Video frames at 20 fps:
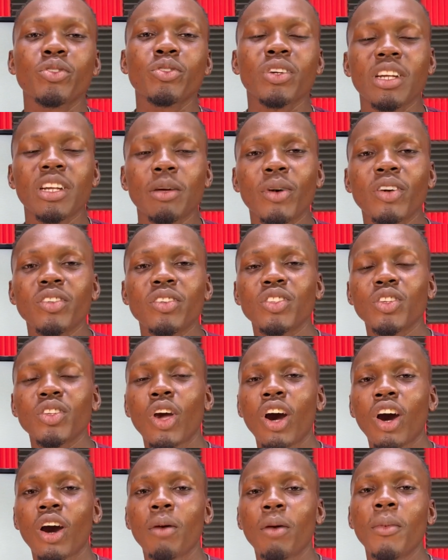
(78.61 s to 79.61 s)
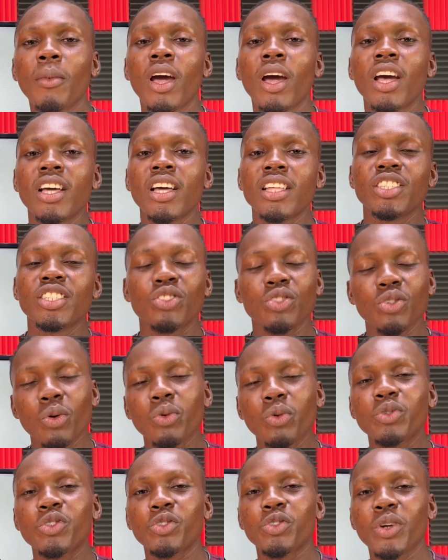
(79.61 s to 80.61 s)
talking about the
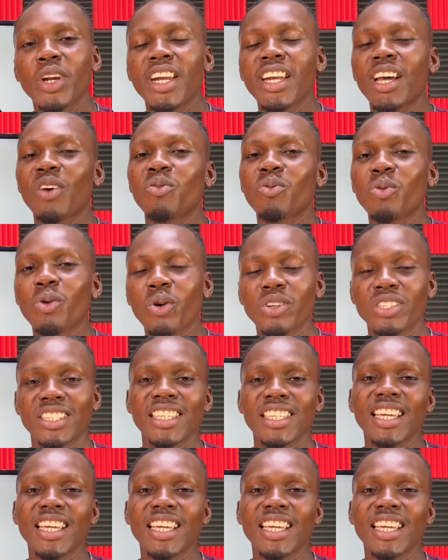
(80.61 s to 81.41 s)
Soul Train Awards.